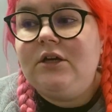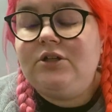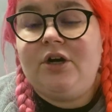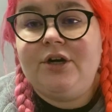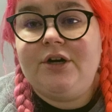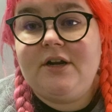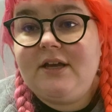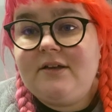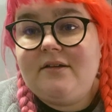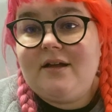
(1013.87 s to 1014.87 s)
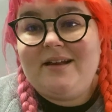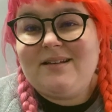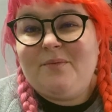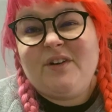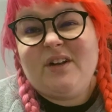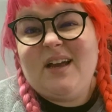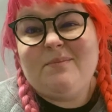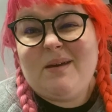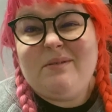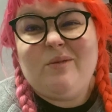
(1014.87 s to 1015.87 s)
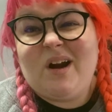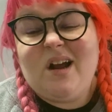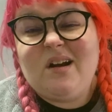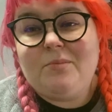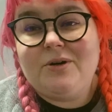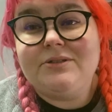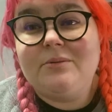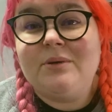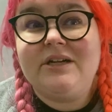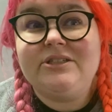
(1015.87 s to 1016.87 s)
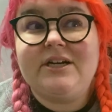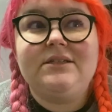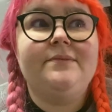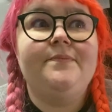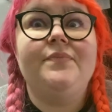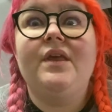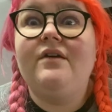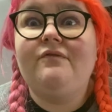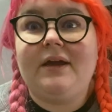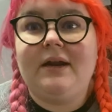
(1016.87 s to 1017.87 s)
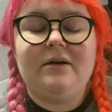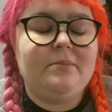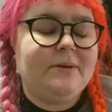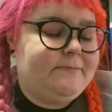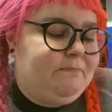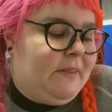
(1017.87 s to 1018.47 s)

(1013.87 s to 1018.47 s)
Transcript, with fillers: yarn except for like maybe working on a personal project if I can help it.